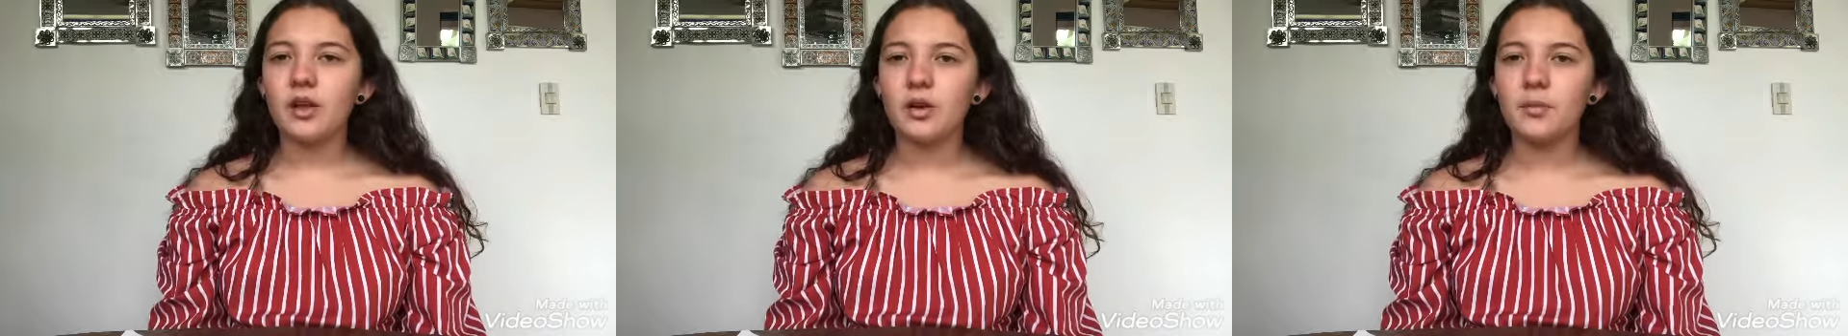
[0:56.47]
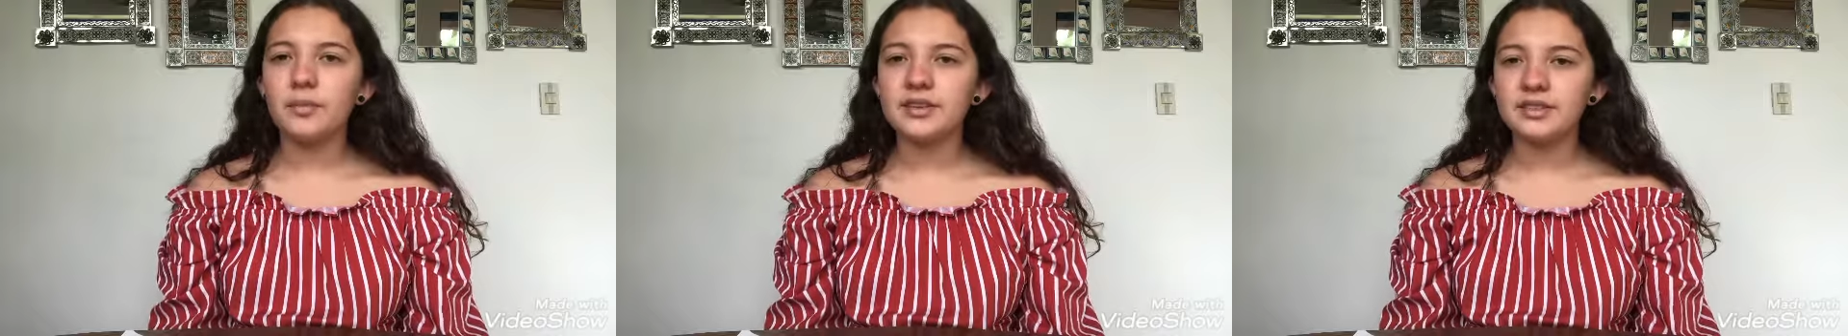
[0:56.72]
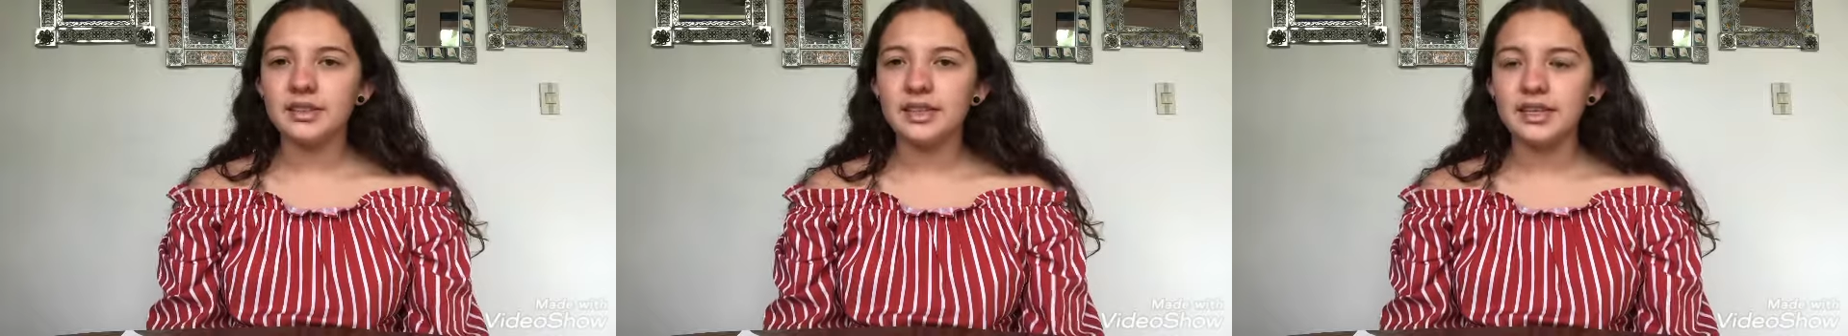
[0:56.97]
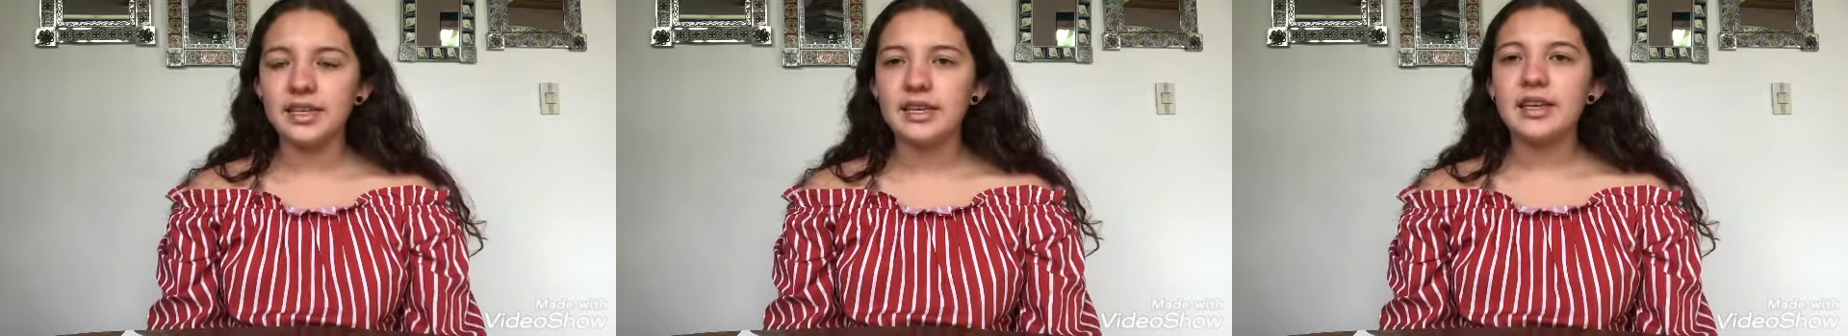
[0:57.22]

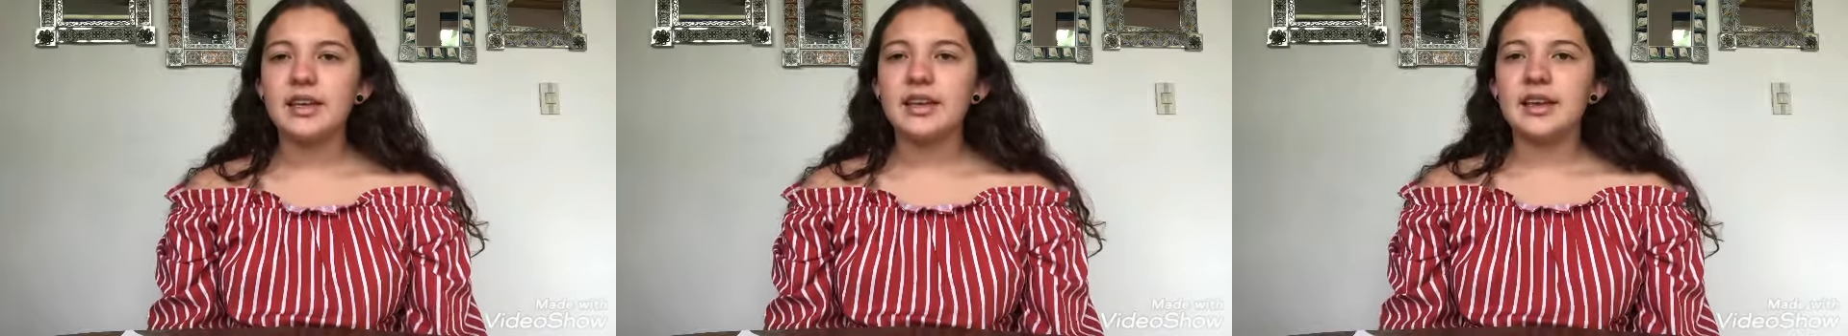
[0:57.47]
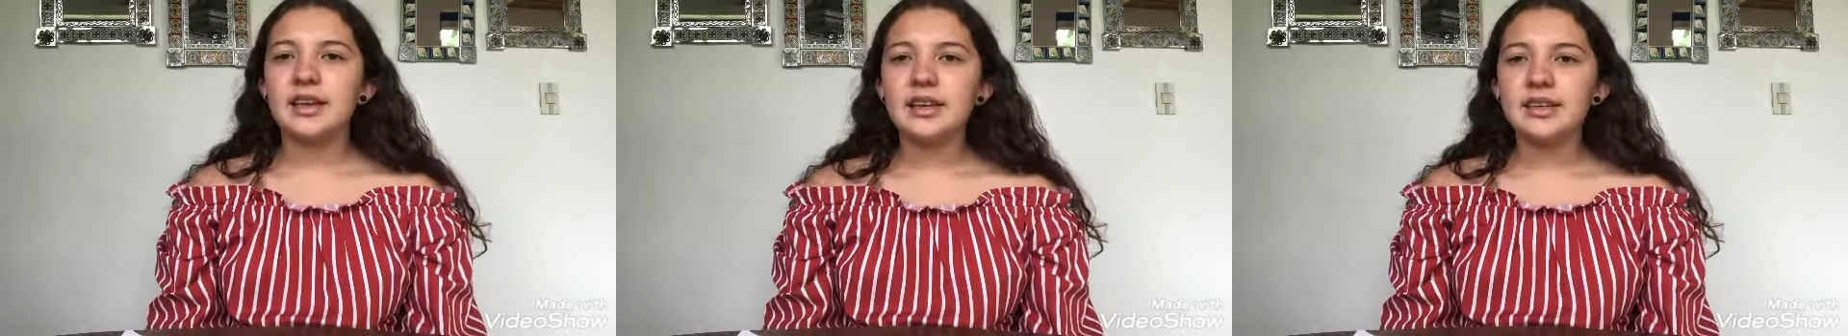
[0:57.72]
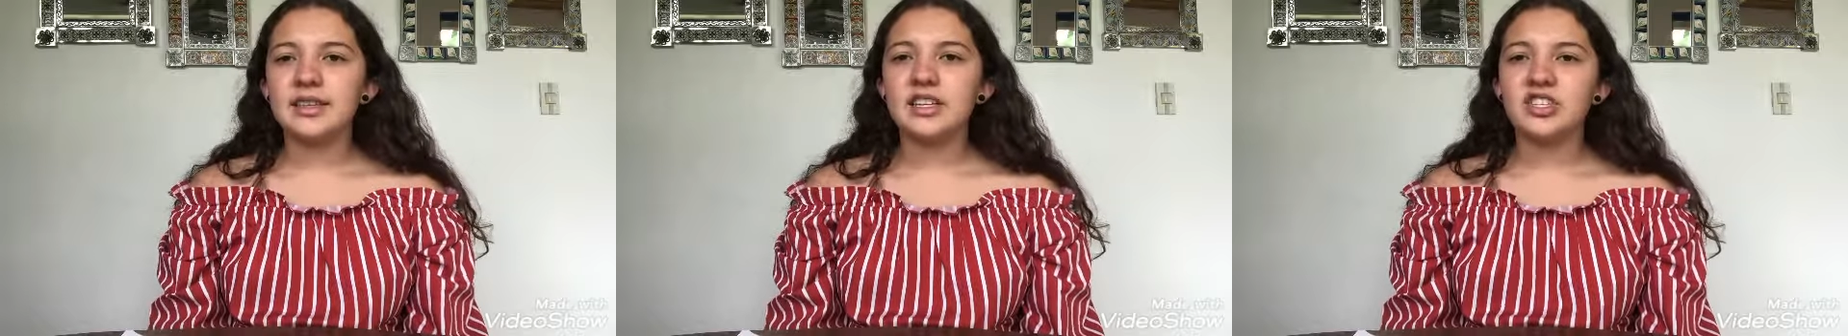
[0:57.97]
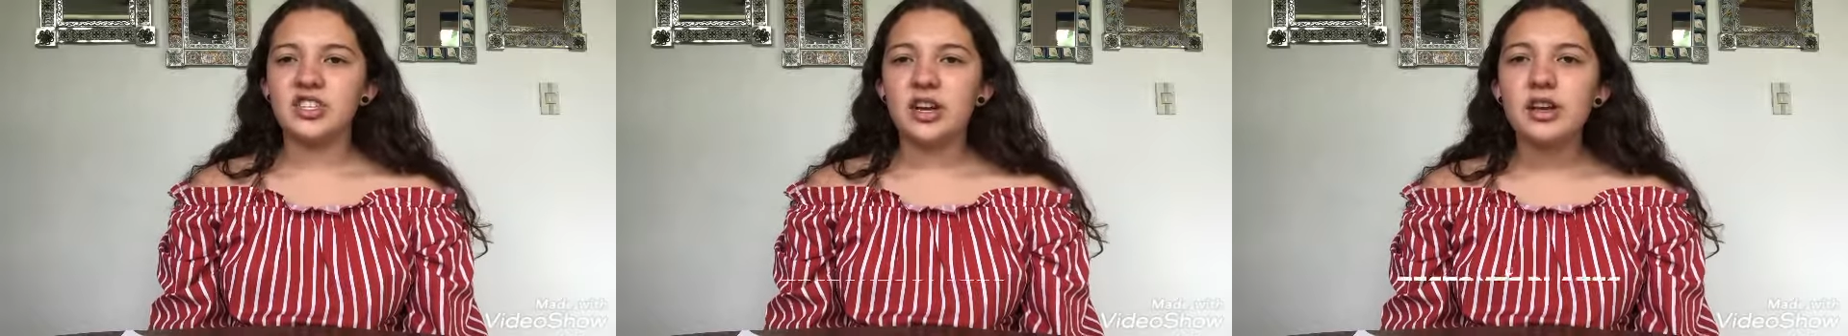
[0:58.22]
Conversely, it is
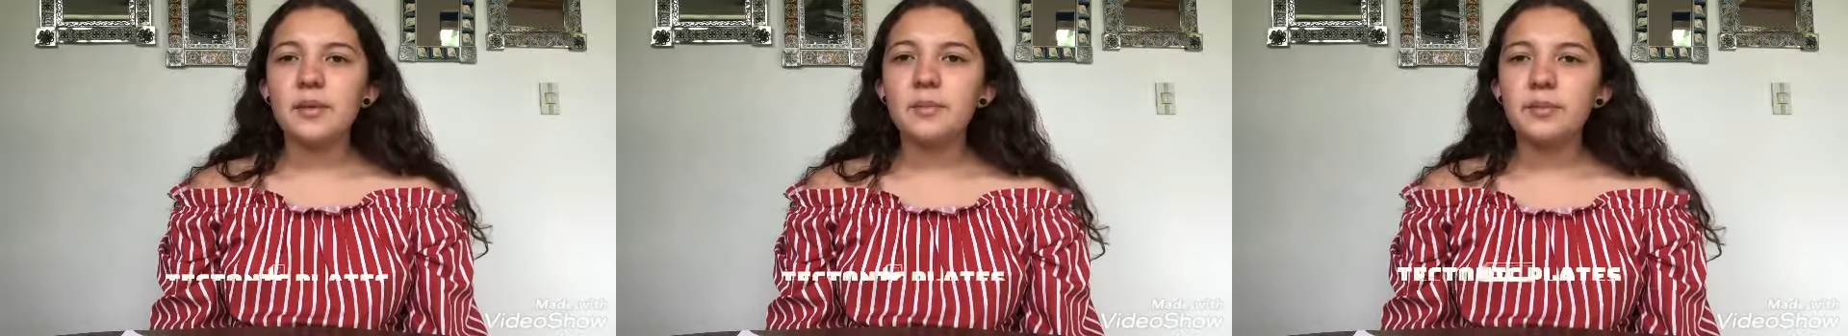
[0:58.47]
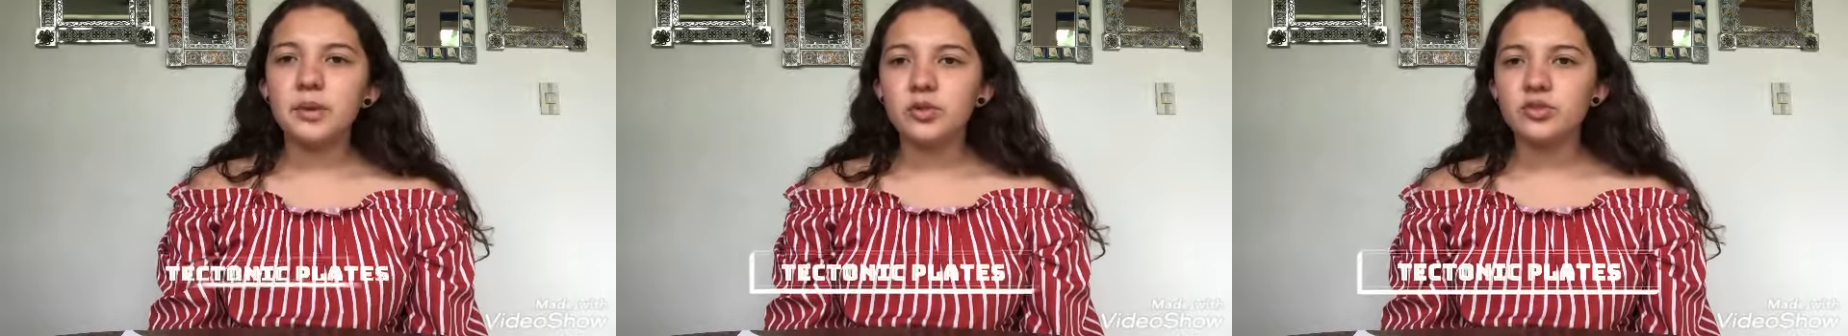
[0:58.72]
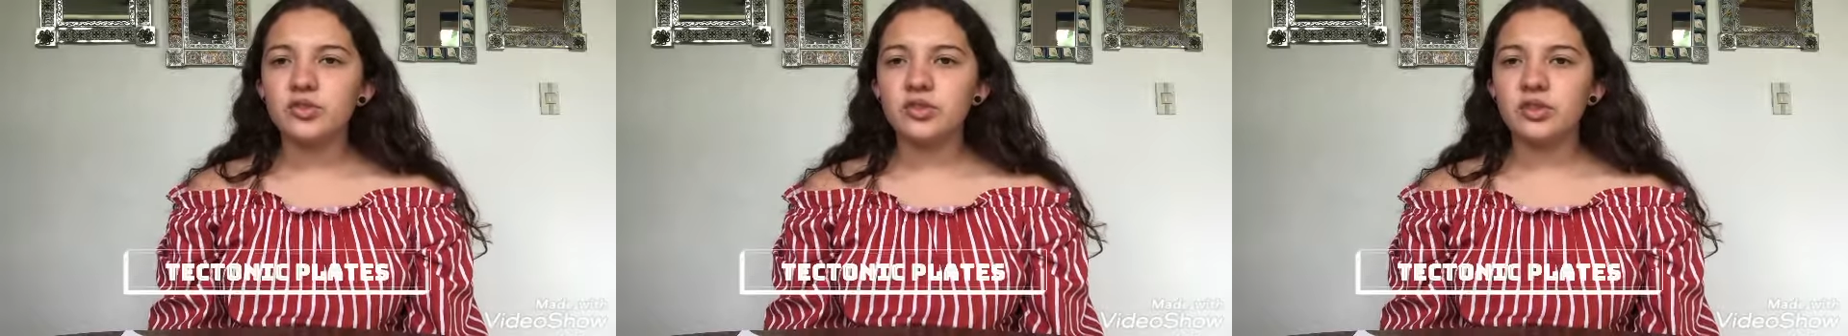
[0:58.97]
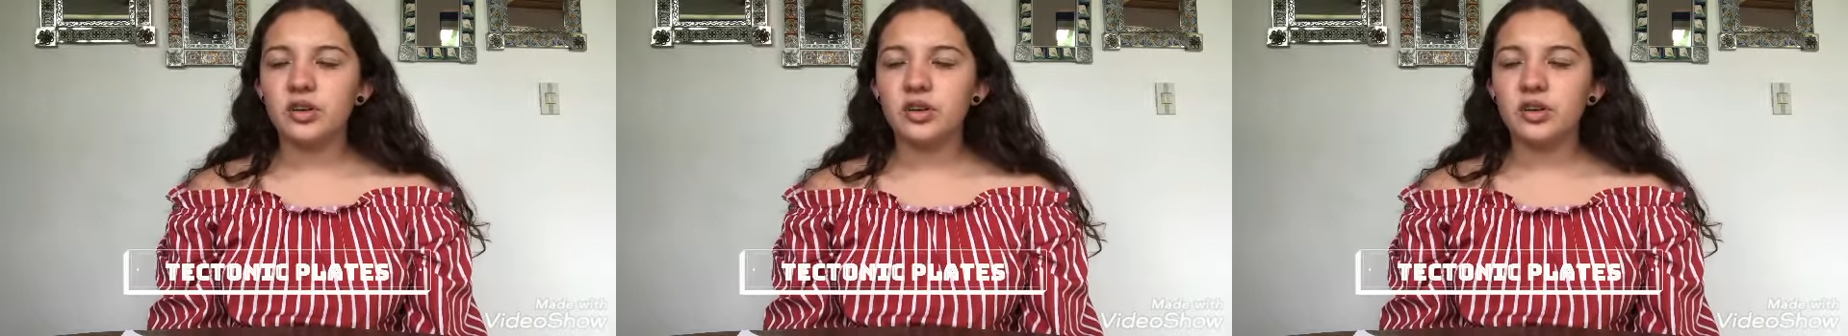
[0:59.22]
a giant plus